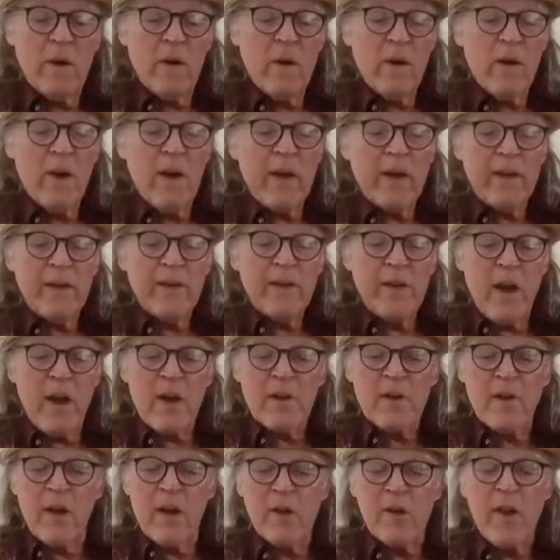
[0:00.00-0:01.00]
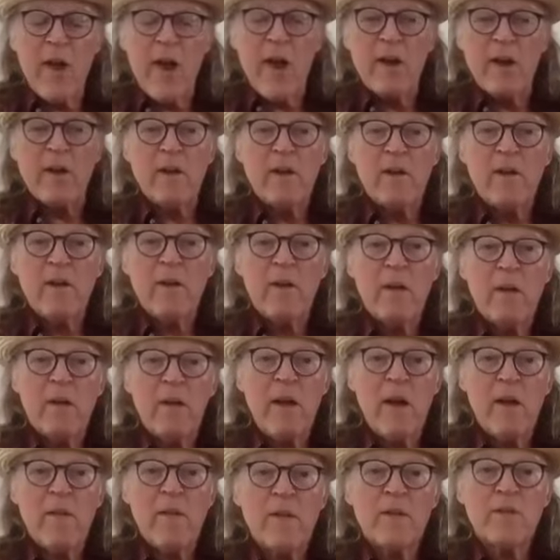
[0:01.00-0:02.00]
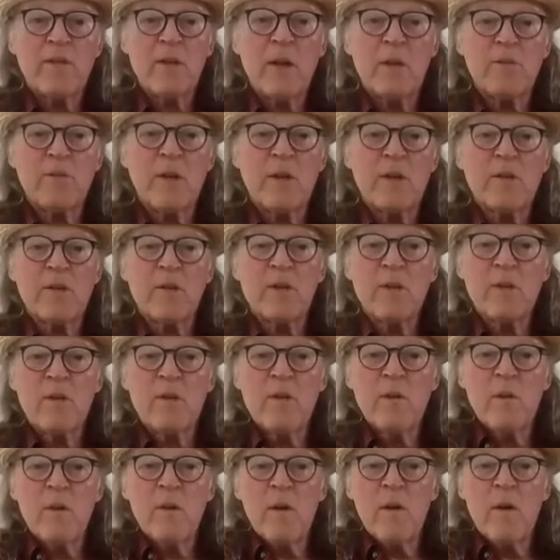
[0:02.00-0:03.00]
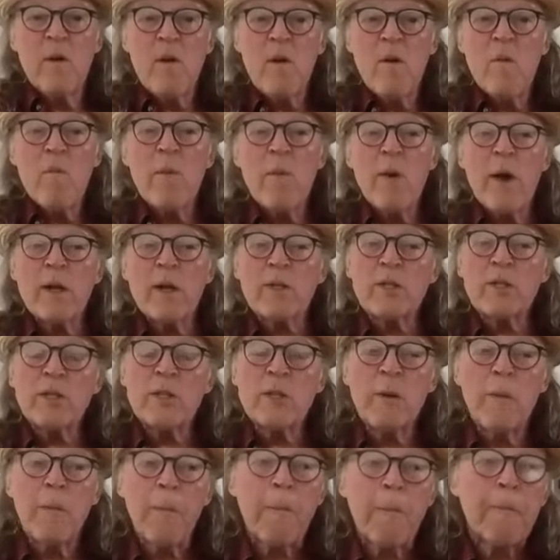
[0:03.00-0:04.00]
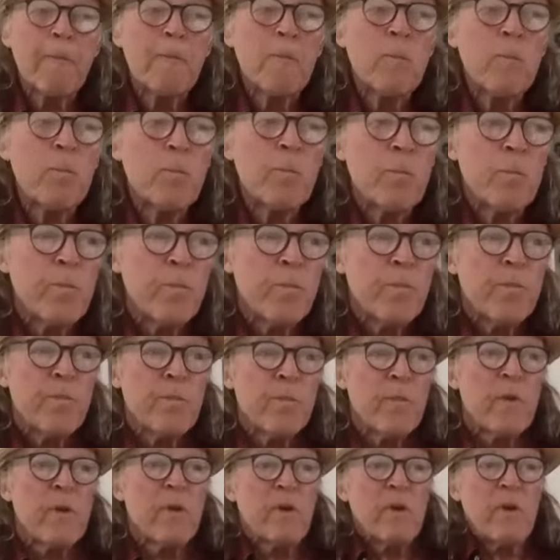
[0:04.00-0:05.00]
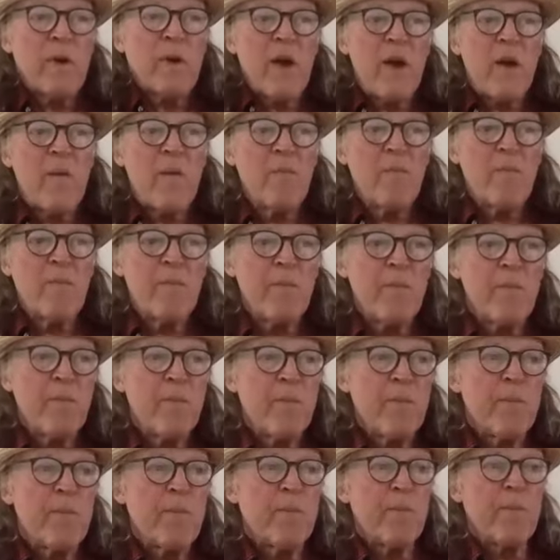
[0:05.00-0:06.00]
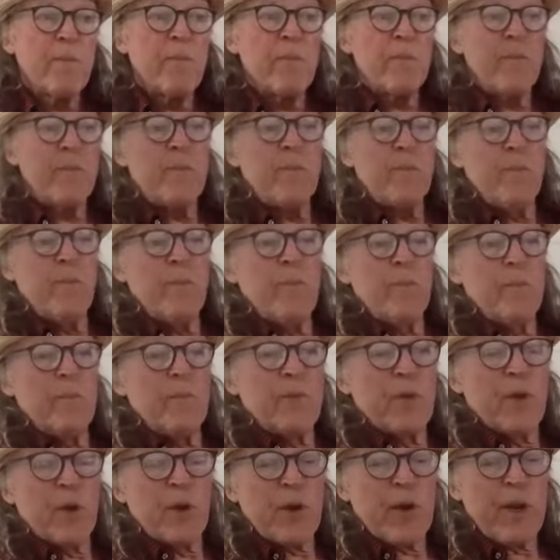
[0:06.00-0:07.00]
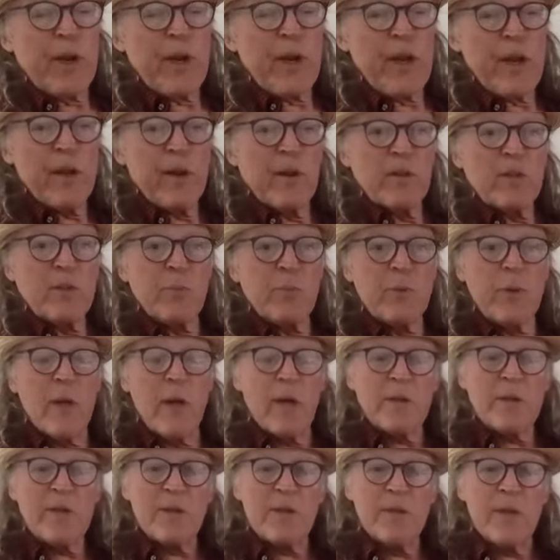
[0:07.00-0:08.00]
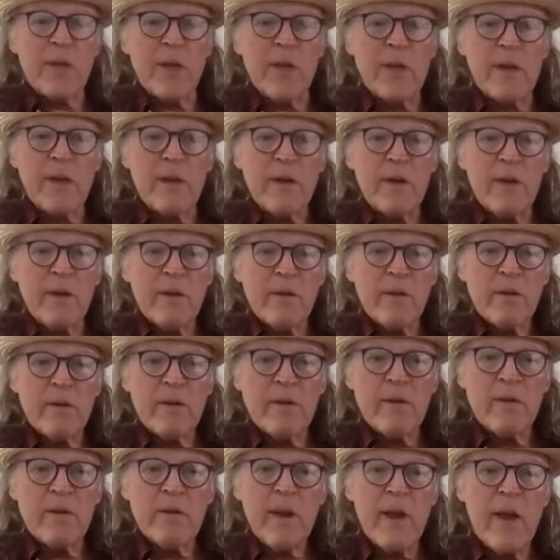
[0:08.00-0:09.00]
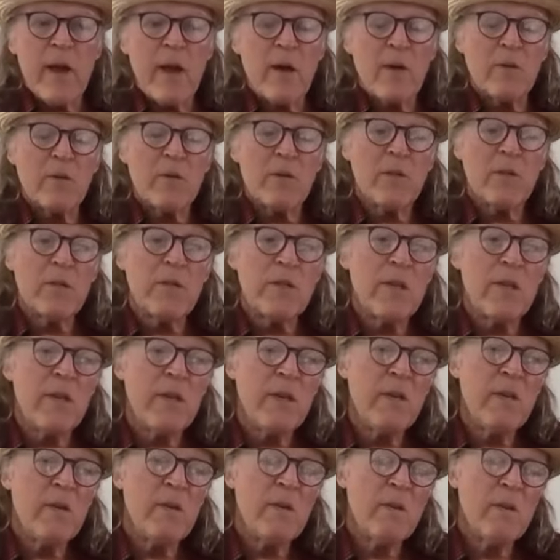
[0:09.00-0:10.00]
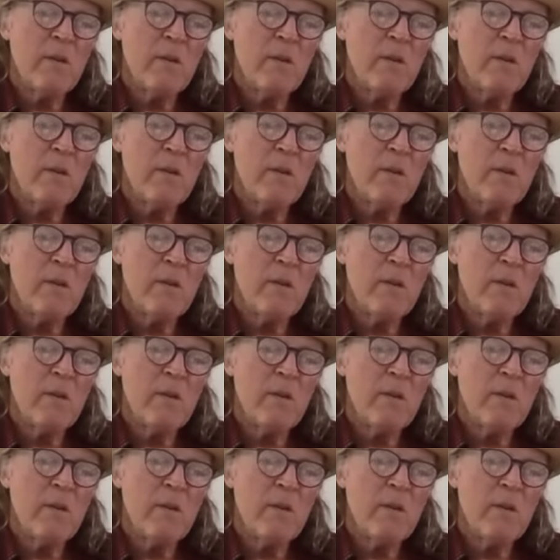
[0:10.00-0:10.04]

I could talk all night on this subject, but I'm 30 years plus in now to the